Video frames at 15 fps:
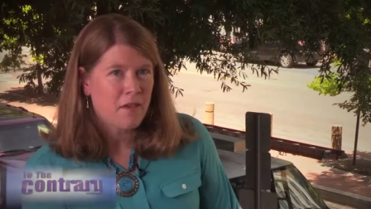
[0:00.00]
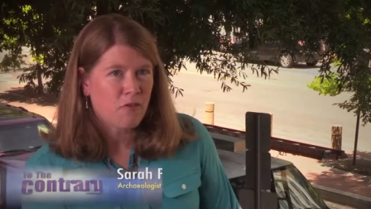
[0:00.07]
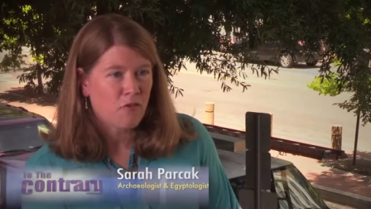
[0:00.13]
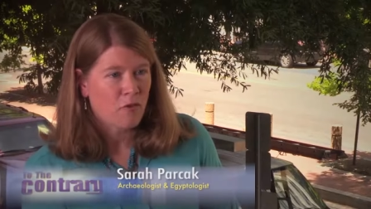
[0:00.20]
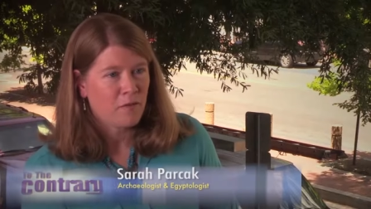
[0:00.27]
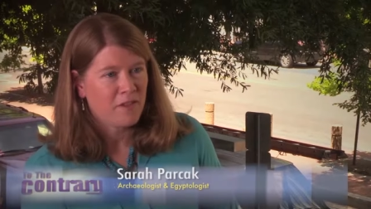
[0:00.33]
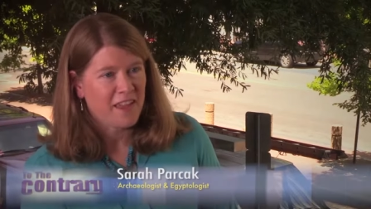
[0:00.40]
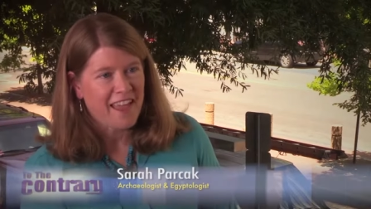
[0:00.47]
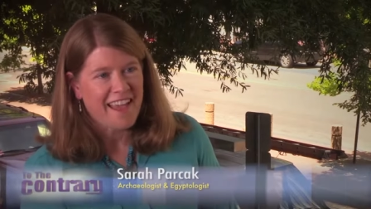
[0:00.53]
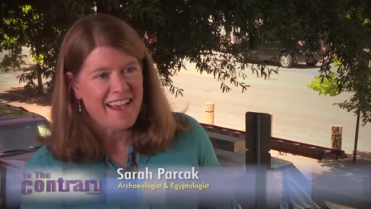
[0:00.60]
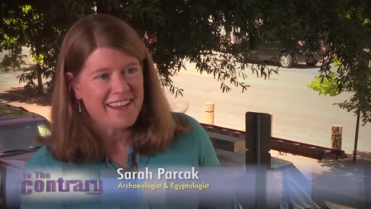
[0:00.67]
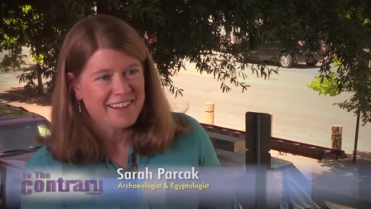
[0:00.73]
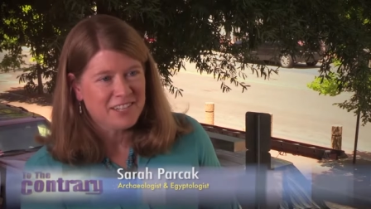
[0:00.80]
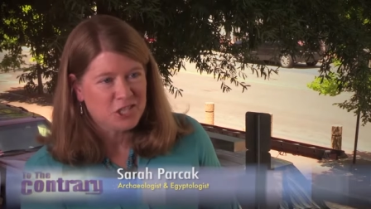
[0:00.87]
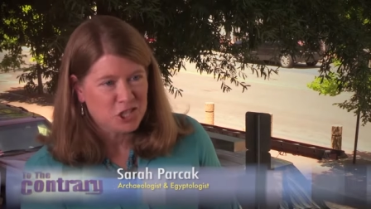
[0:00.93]
certainly
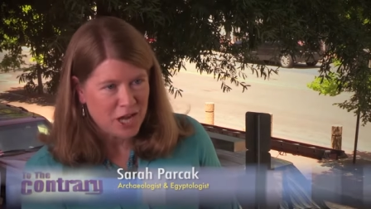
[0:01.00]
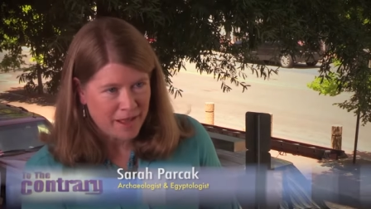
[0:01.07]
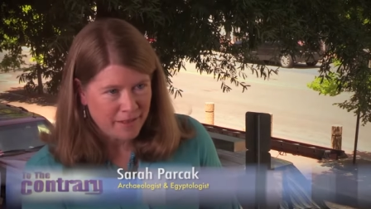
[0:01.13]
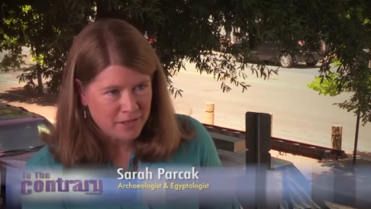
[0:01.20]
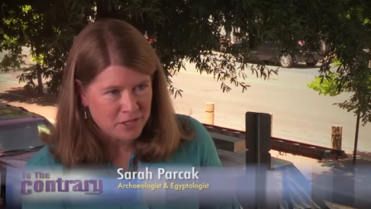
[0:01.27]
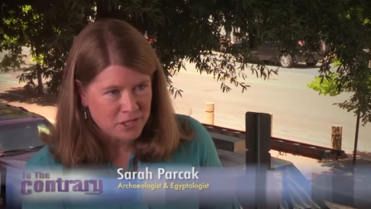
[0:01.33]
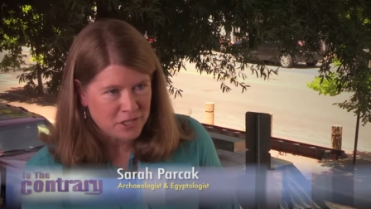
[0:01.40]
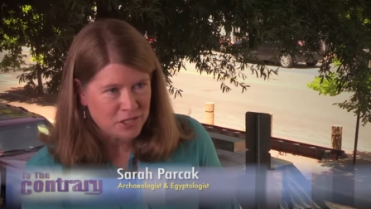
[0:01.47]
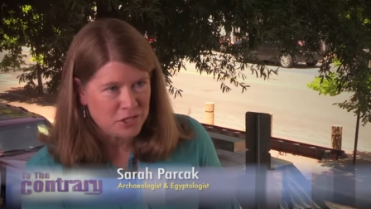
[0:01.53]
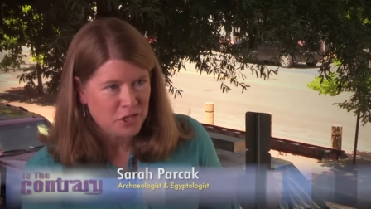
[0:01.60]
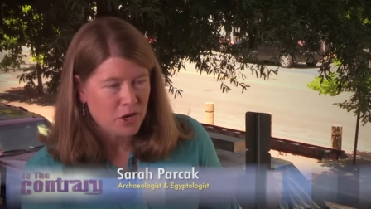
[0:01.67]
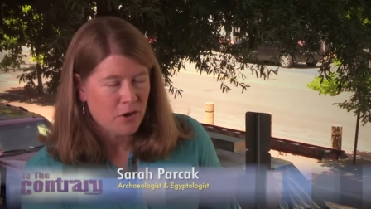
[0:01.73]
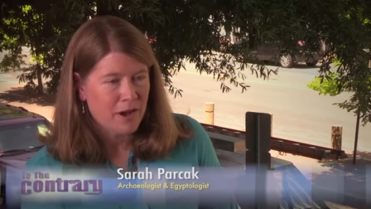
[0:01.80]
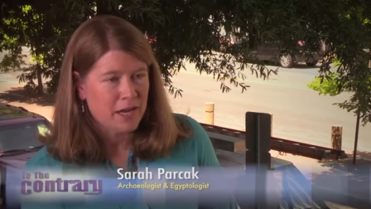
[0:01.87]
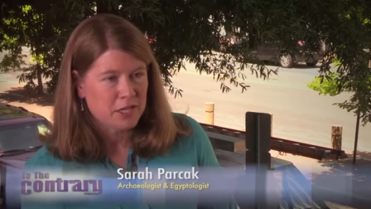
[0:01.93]
had challenges. You
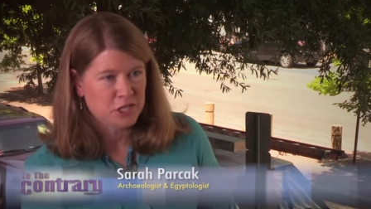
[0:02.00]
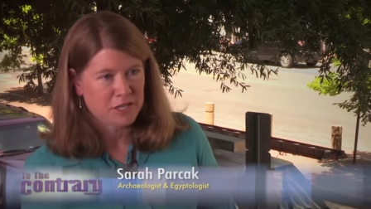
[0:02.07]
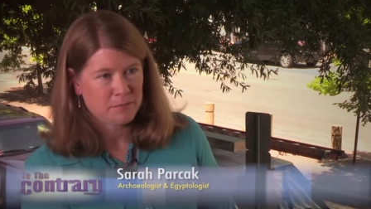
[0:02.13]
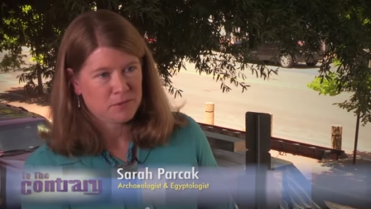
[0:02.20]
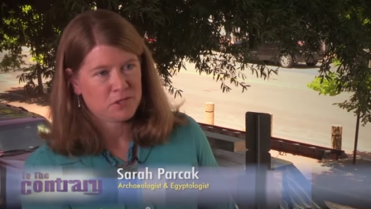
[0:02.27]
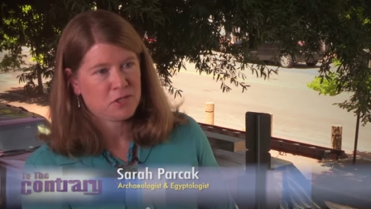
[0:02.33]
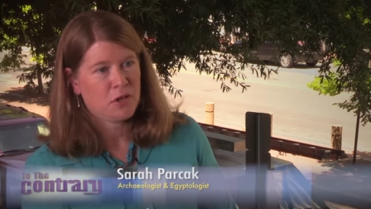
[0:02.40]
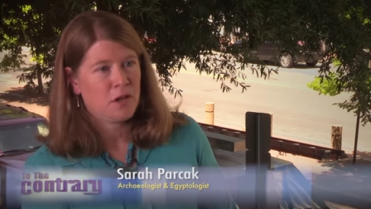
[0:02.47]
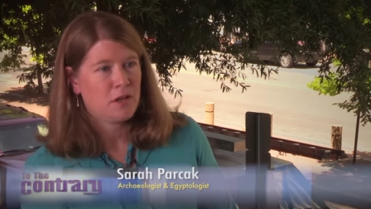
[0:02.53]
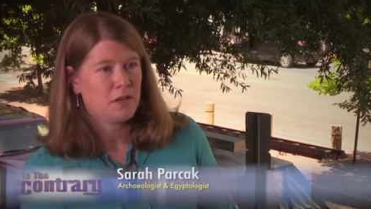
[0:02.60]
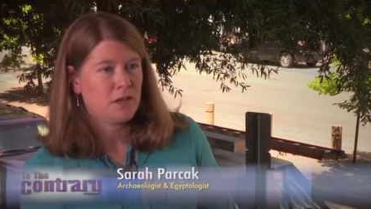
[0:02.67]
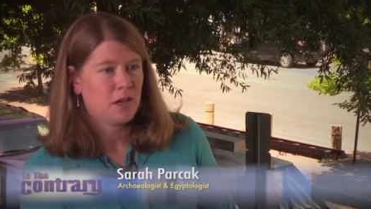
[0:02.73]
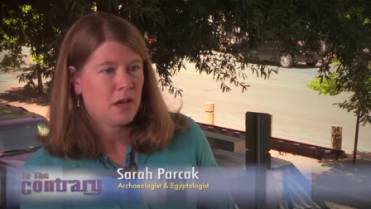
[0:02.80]
know, Hatshepsut,